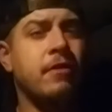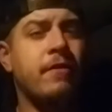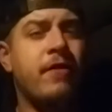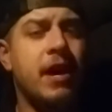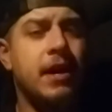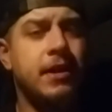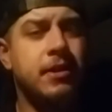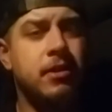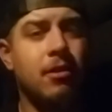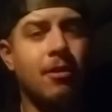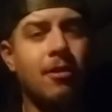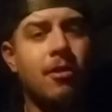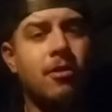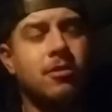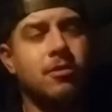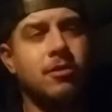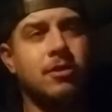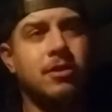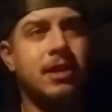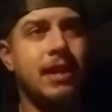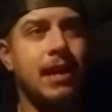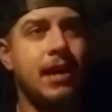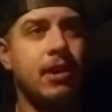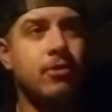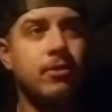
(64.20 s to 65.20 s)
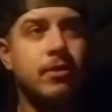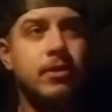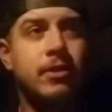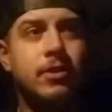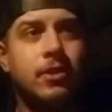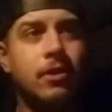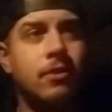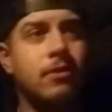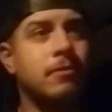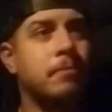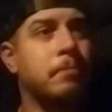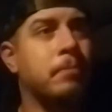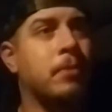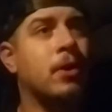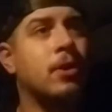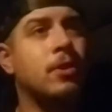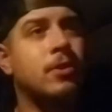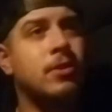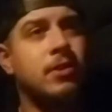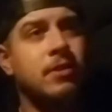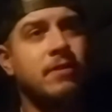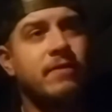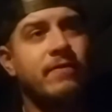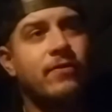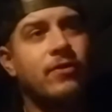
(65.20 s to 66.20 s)
had your heart set on a certain
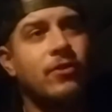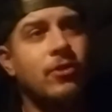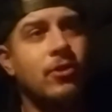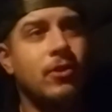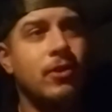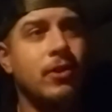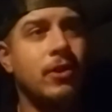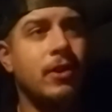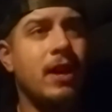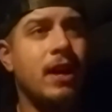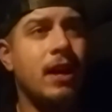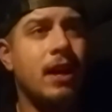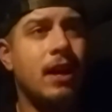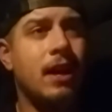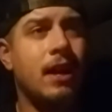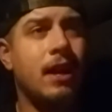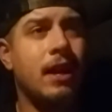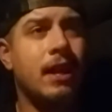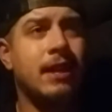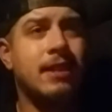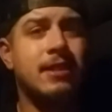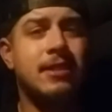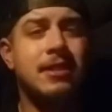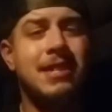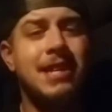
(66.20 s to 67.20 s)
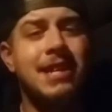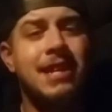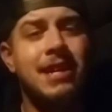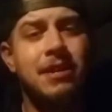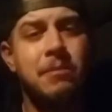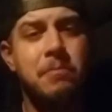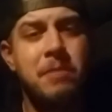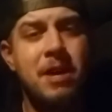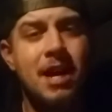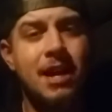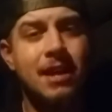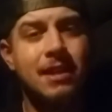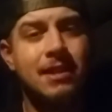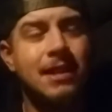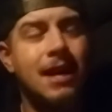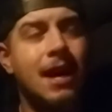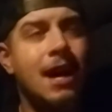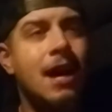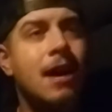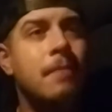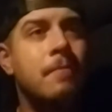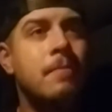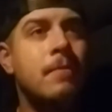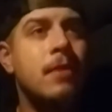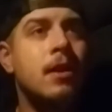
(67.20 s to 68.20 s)
person for an extended amount of
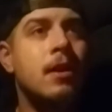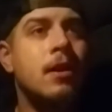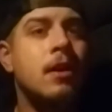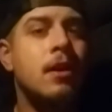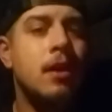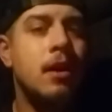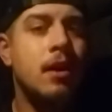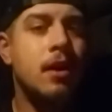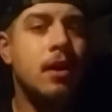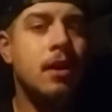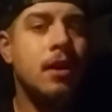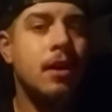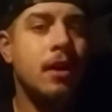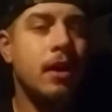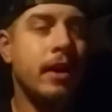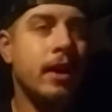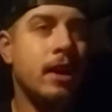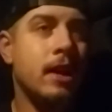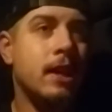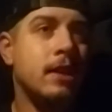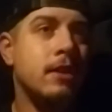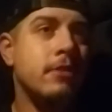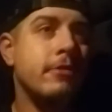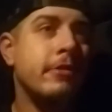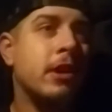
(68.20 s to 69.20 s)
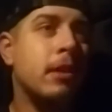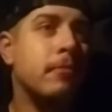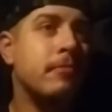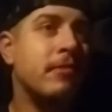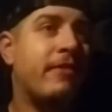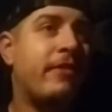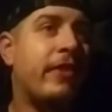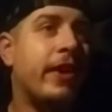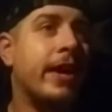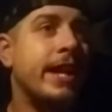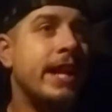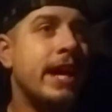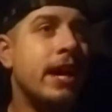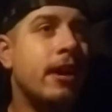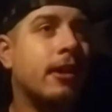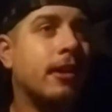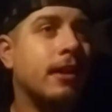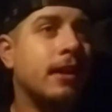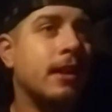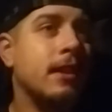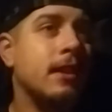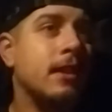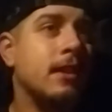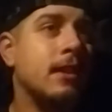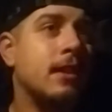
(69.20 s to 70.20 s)
time, and you come to find out
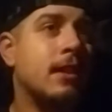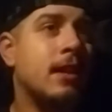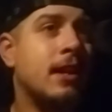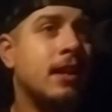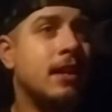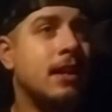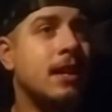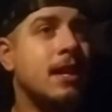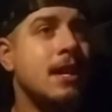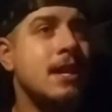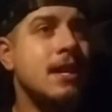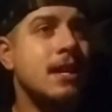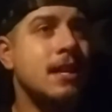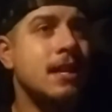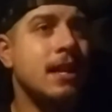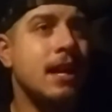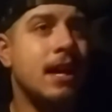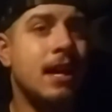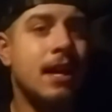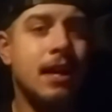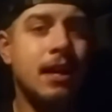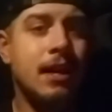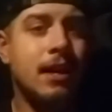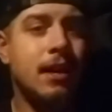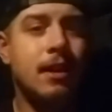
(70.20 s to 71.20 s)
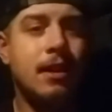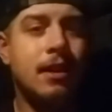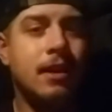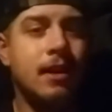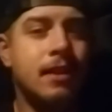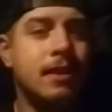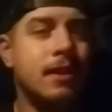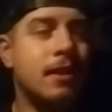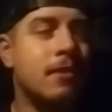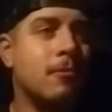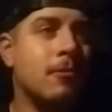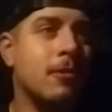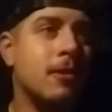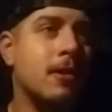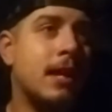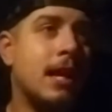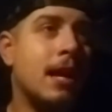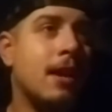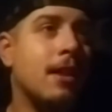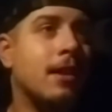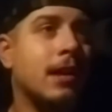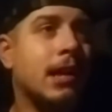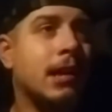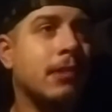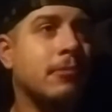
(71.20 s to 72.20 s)
in the end that it didn't work
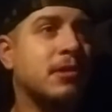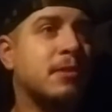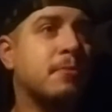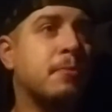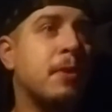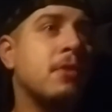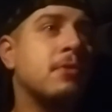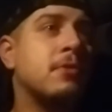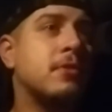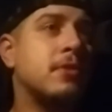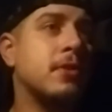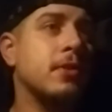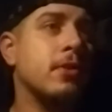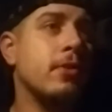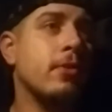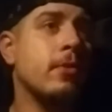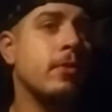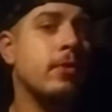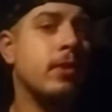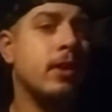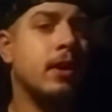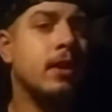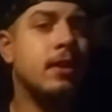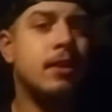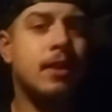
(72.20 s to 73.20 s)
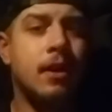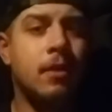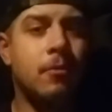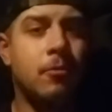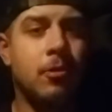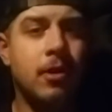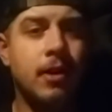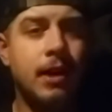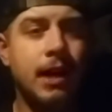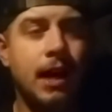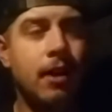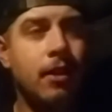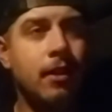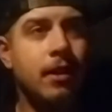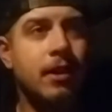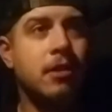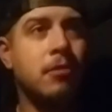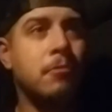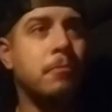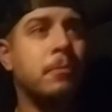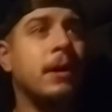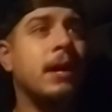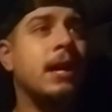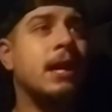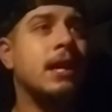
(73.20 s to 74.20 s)
out like it was supposed to. It didn't work out like
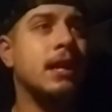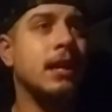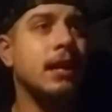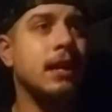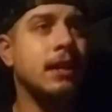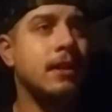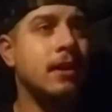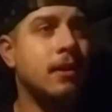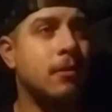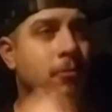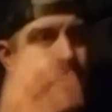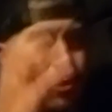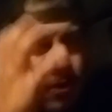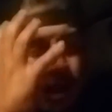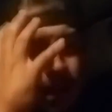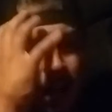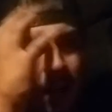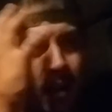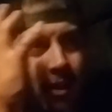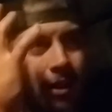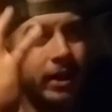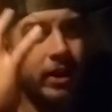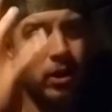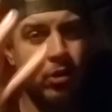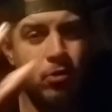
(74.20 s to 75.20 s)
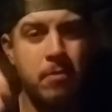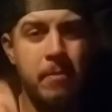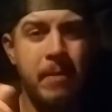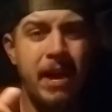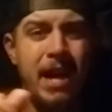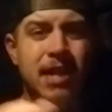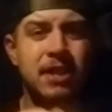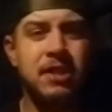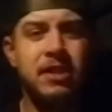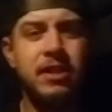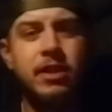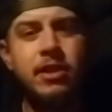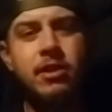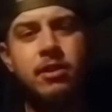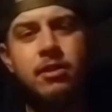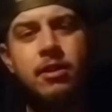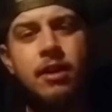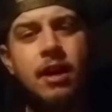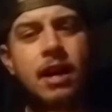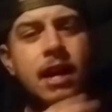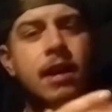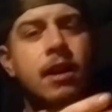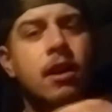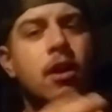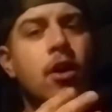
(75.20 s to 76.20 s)
you planned it. It didn't work out like you imagined in
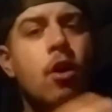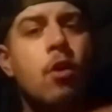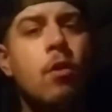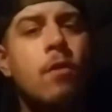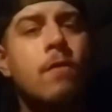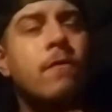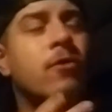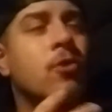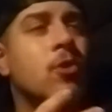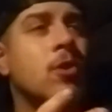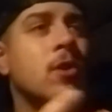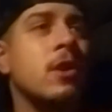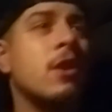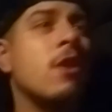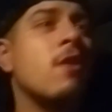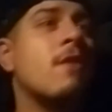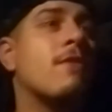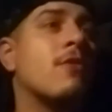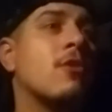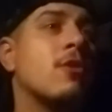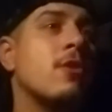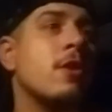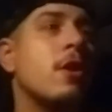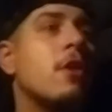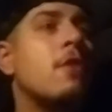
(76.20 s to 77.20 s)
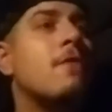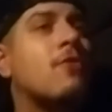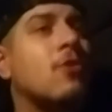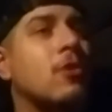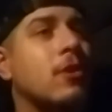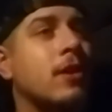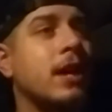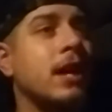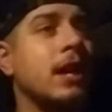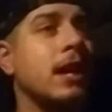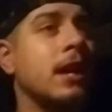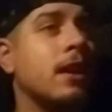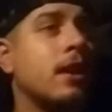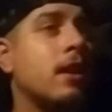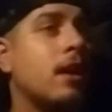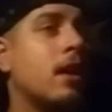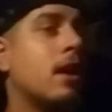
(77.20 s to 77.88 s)
your head over and over and over again.